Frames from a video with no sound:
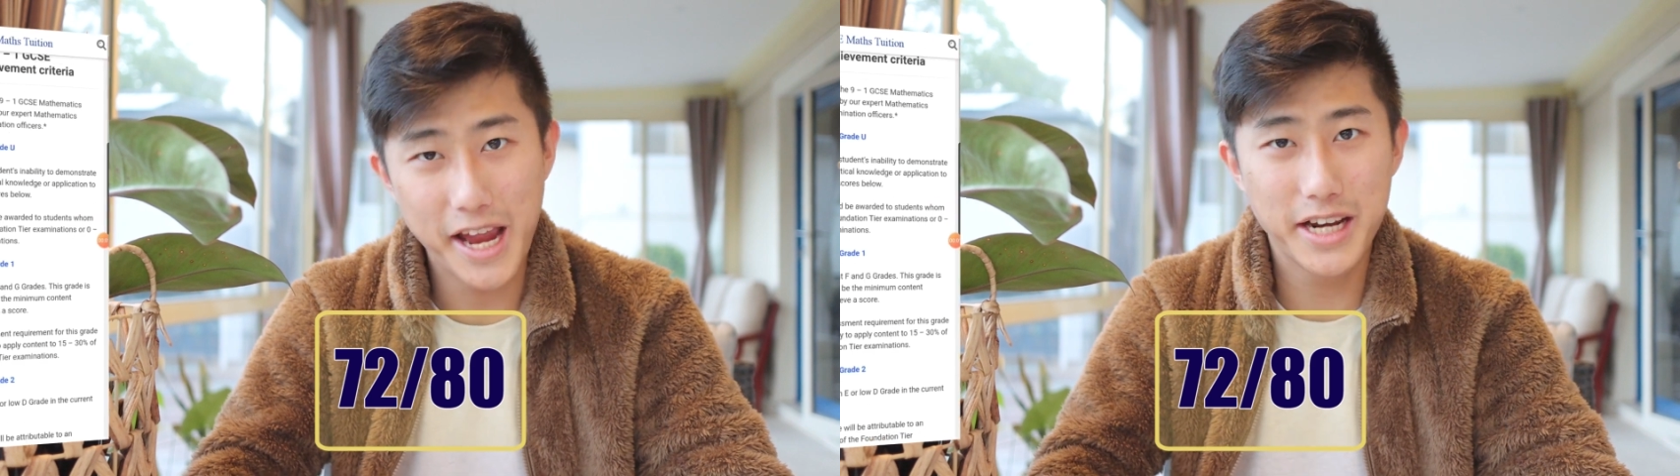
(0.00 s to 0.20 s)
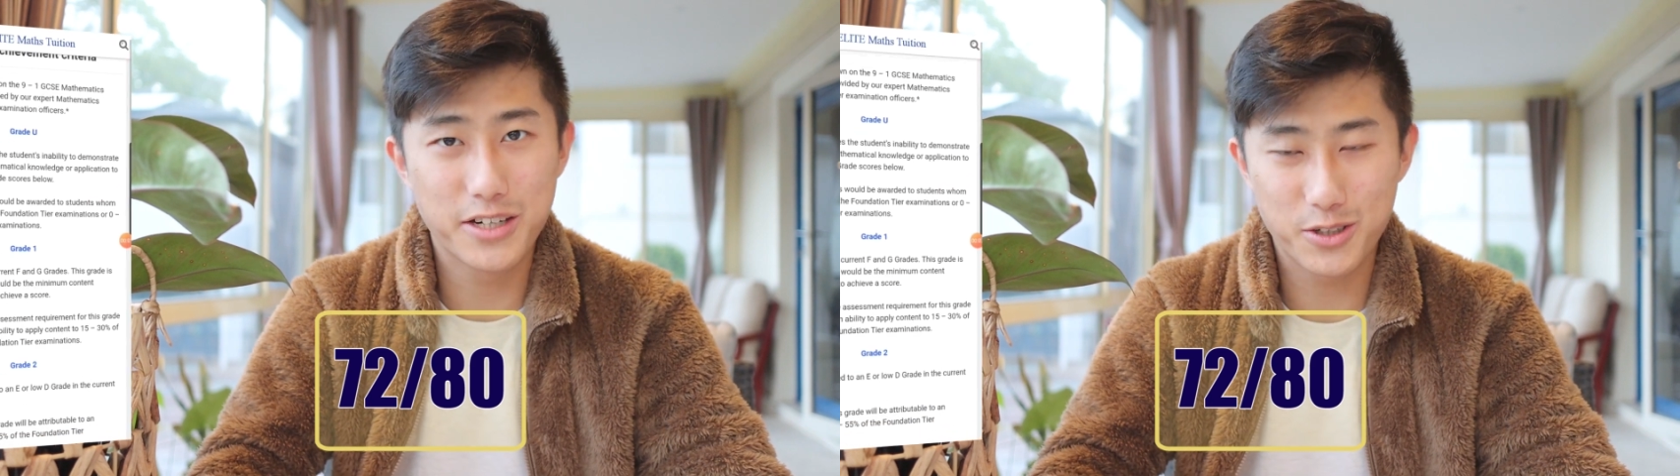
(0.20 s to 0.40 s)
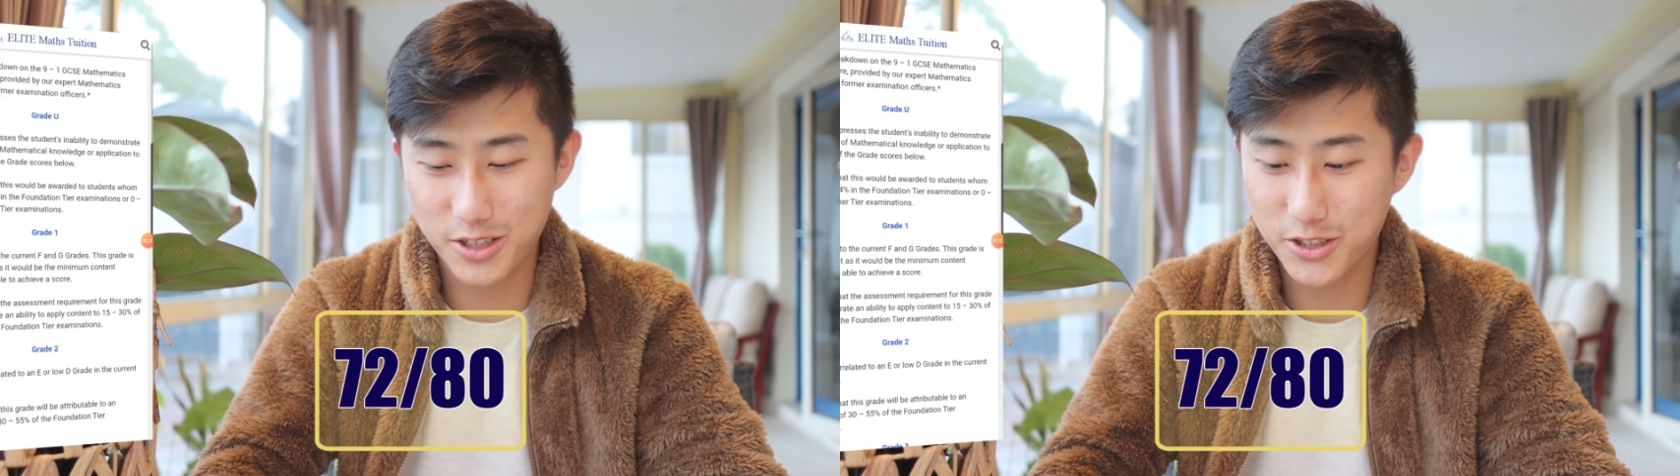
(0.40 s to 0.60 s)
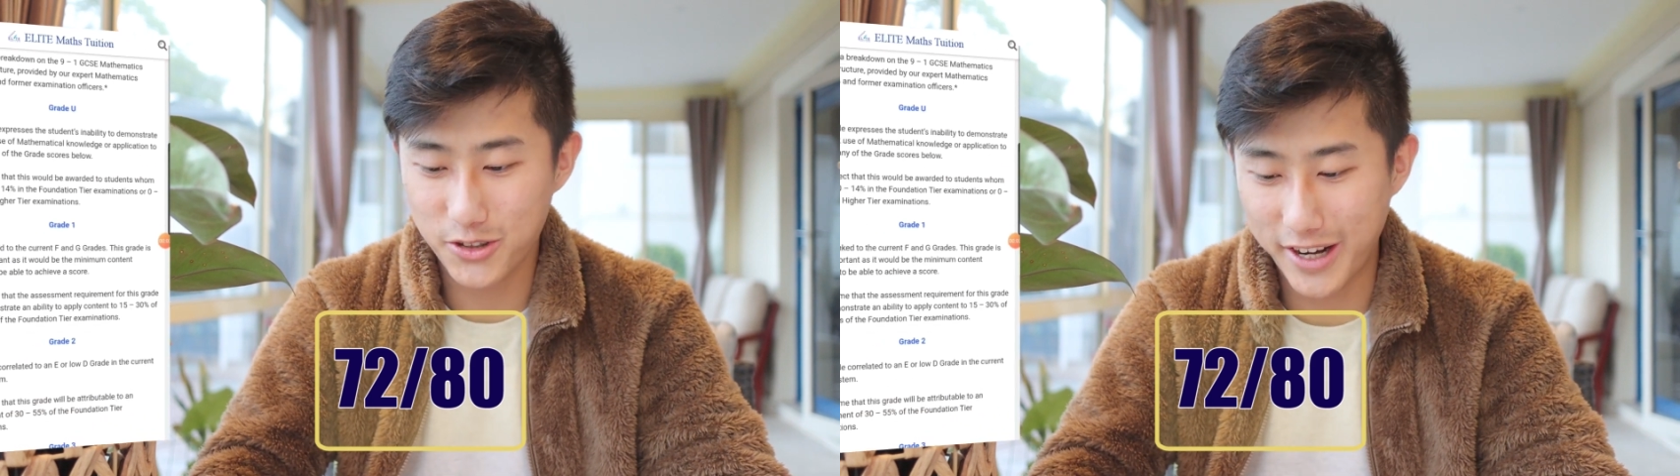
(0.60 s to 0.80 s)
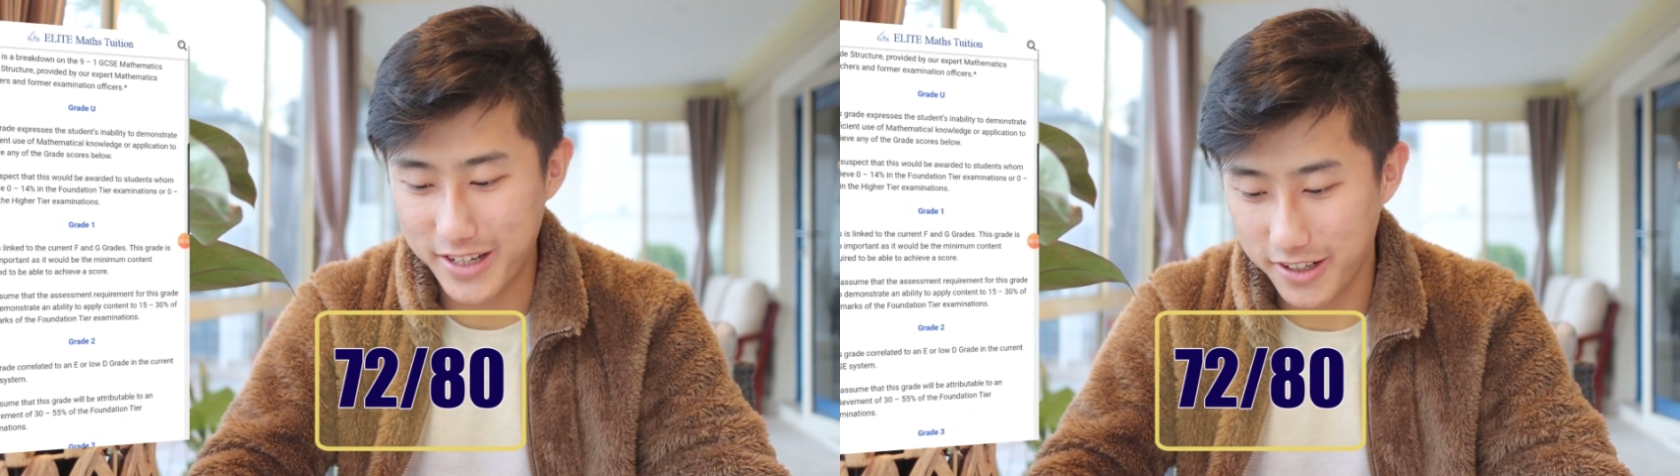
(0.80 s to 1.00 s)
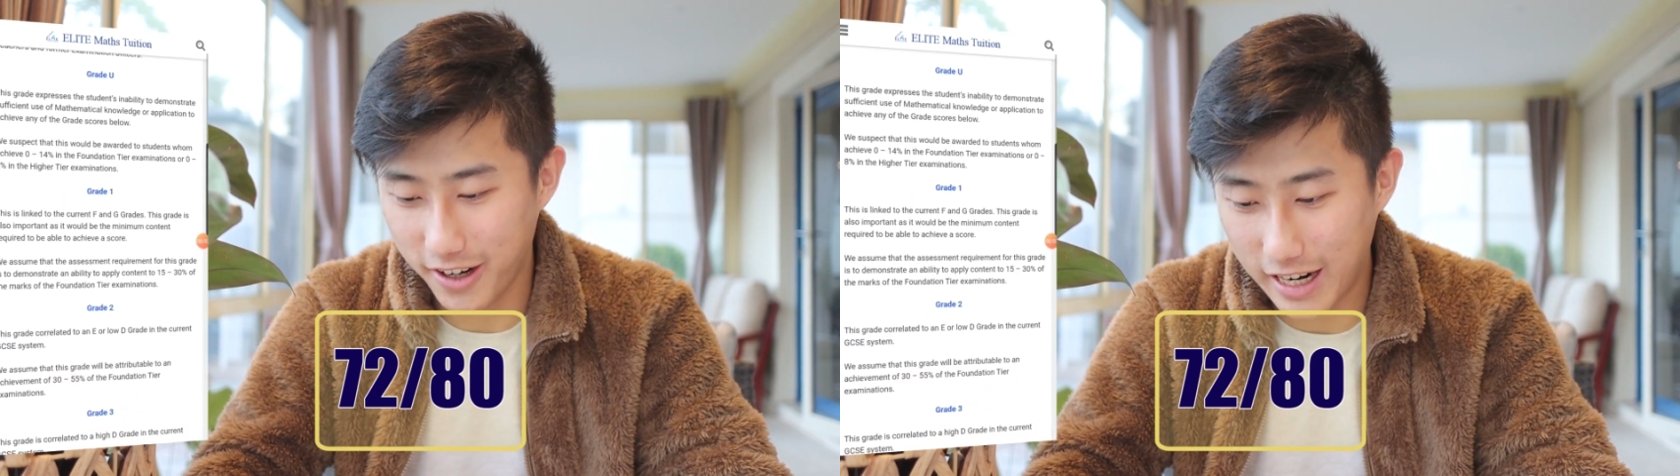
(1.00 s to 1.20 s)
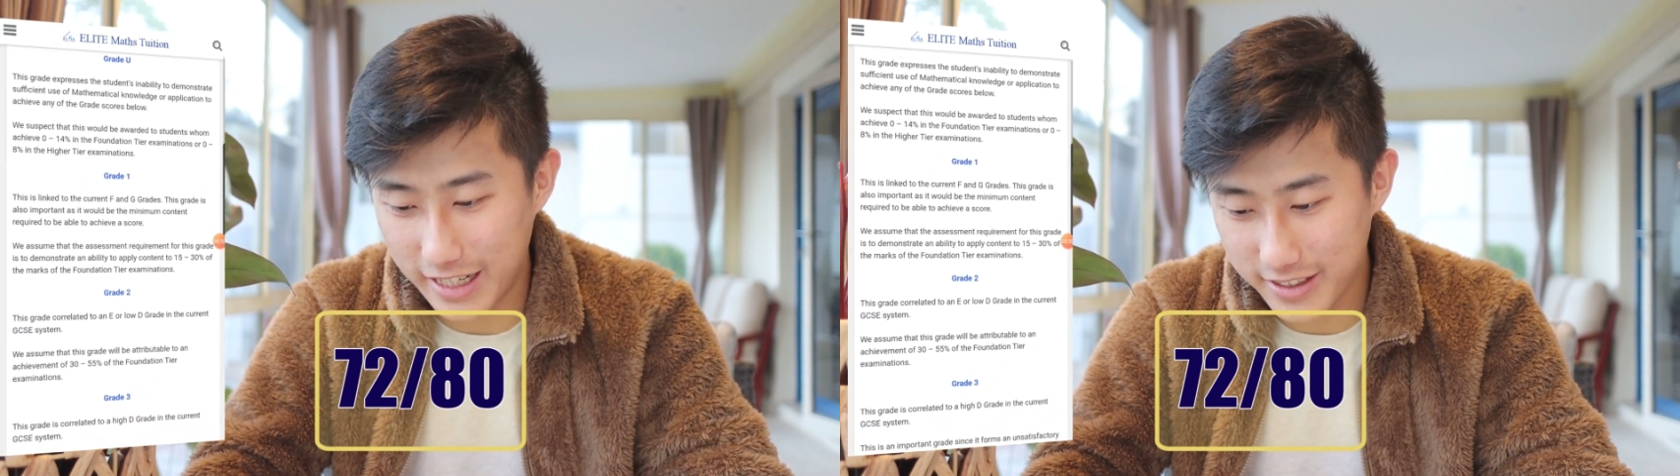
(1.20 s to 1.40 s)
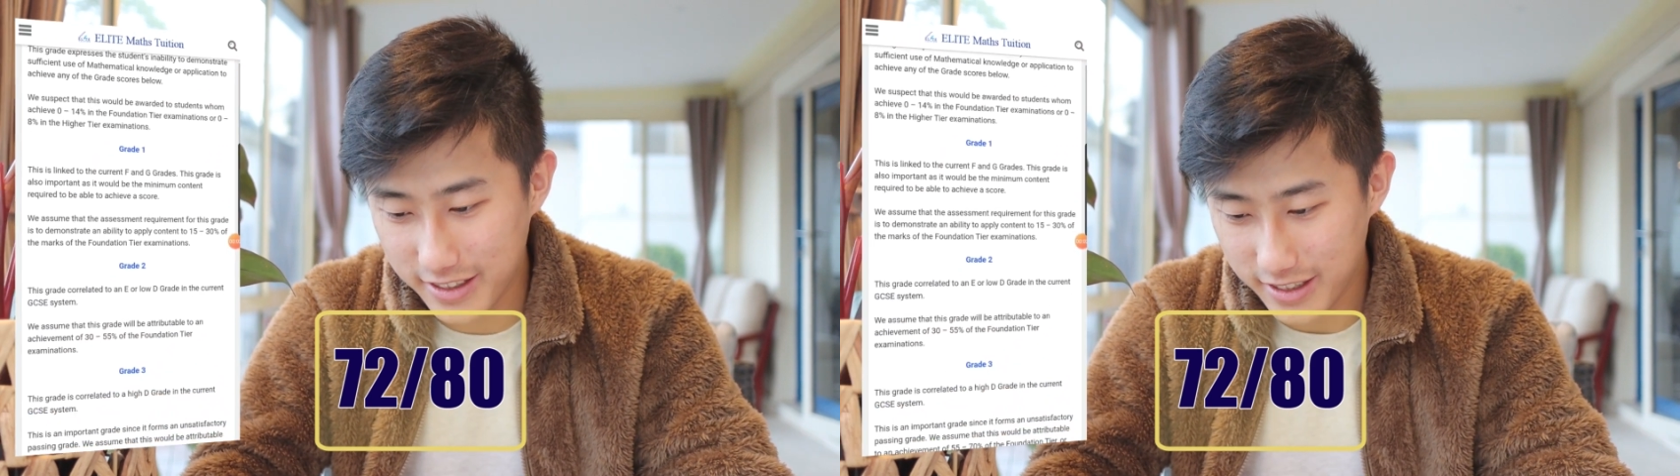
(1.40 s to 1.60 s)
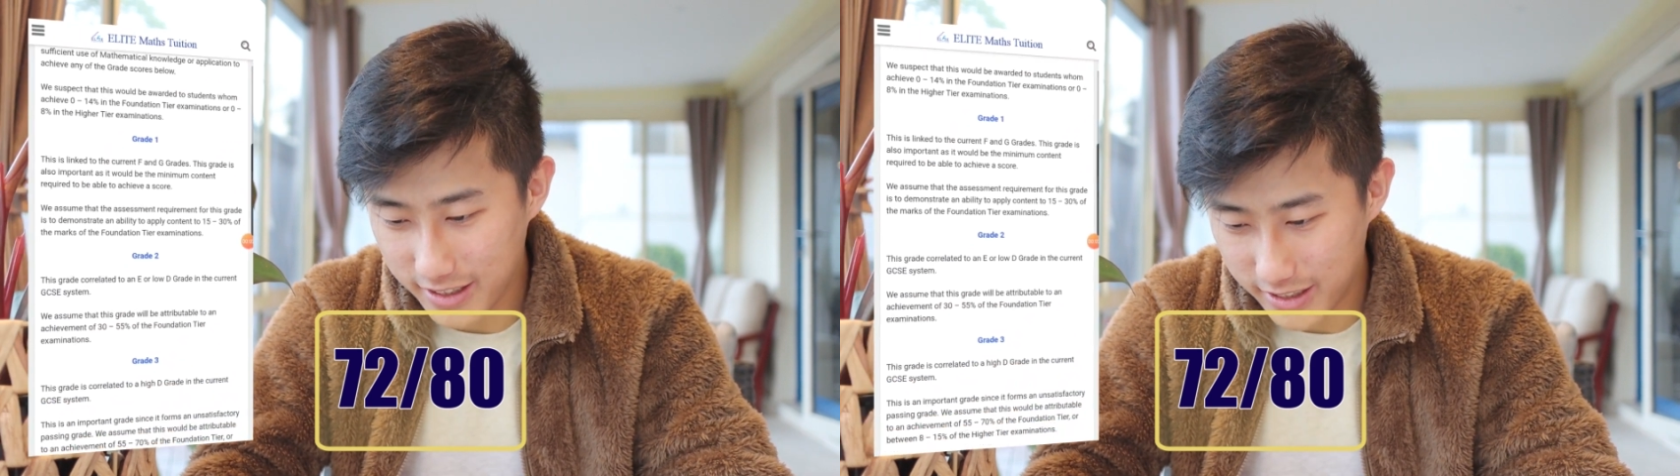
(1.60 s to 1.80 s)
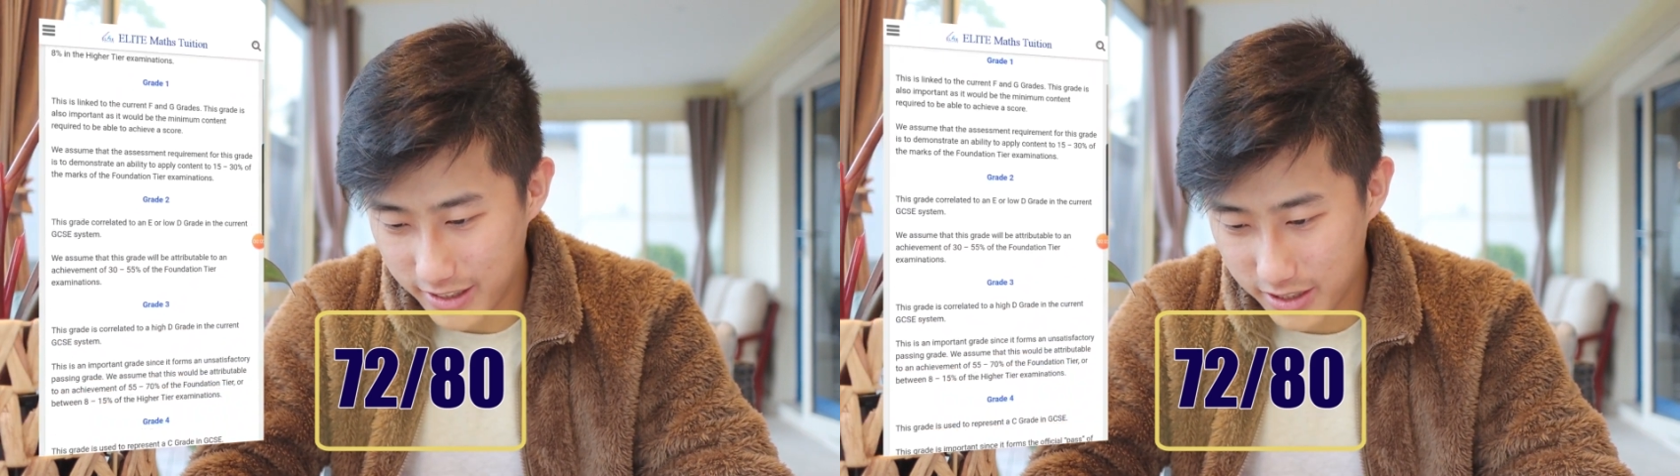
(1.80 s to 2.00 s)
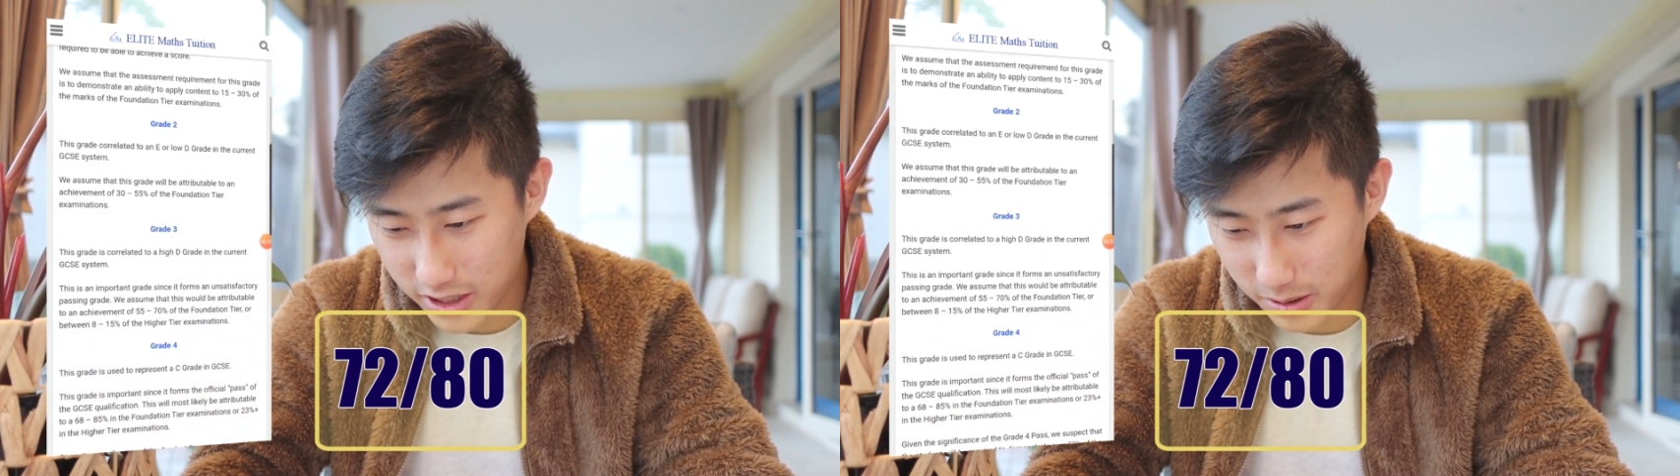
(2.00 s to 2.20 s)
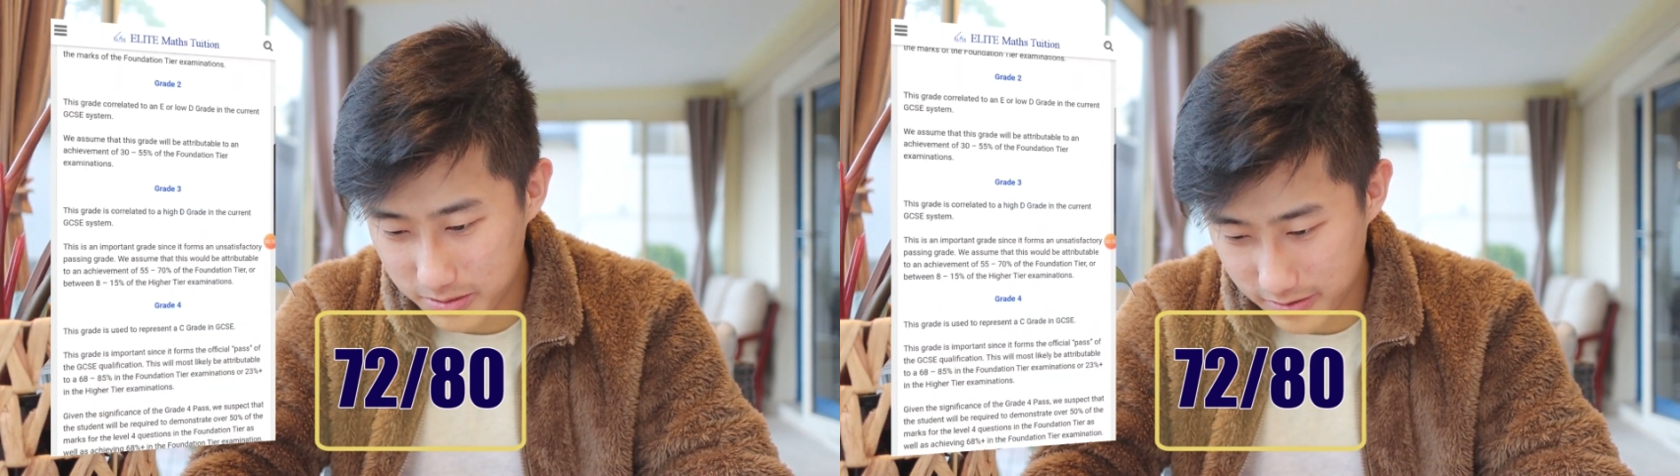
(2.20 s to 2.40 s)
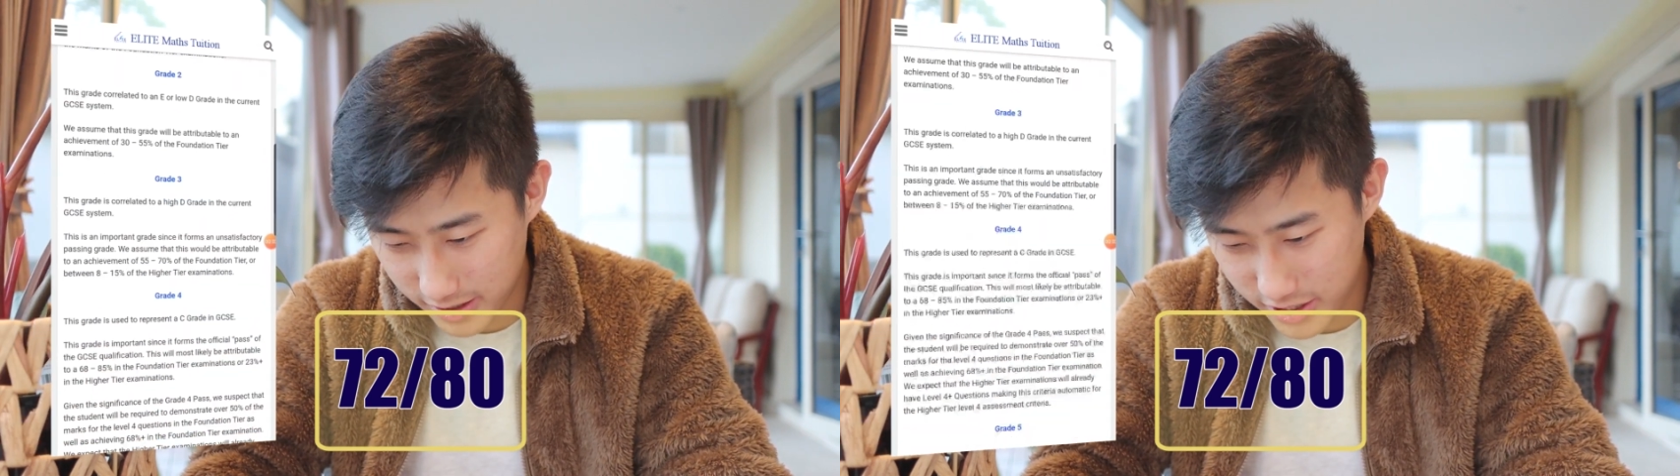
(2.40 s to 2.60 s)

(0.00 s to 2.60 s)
8 or a grade 9 in terms of the